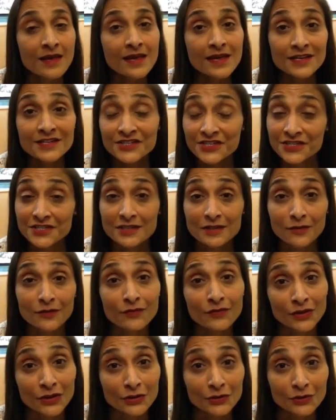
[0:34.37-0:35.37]
in just a
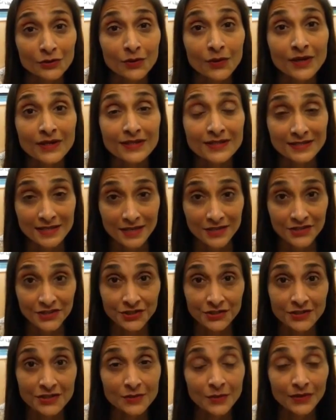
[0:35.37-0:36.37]
few
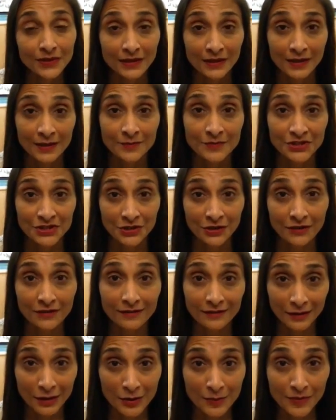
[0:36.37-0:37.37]
sessions with EMDR
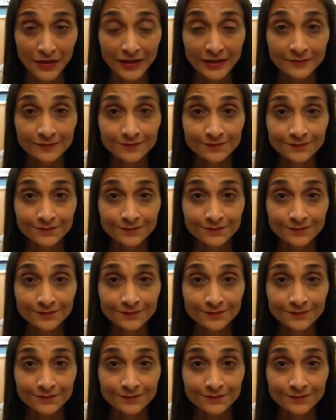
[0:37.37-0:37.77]
therapy.